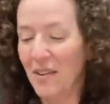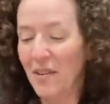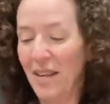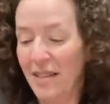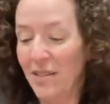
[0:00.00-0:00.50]

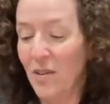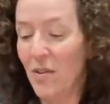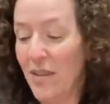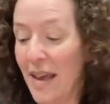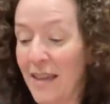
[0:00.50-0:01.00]
Okay, so
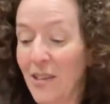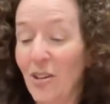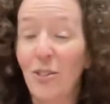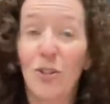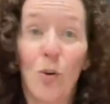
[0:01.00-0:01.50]
yeah,
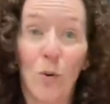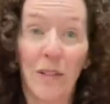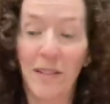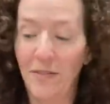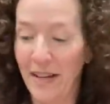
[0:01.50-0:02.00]
you're
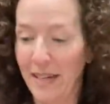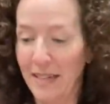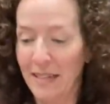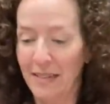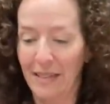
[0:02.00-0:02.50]
totally fine,
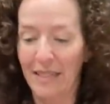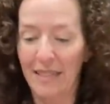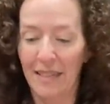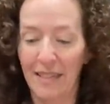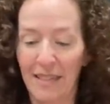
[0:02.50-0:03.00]

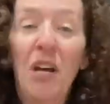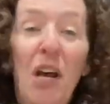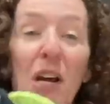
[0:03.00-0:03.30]
seriously.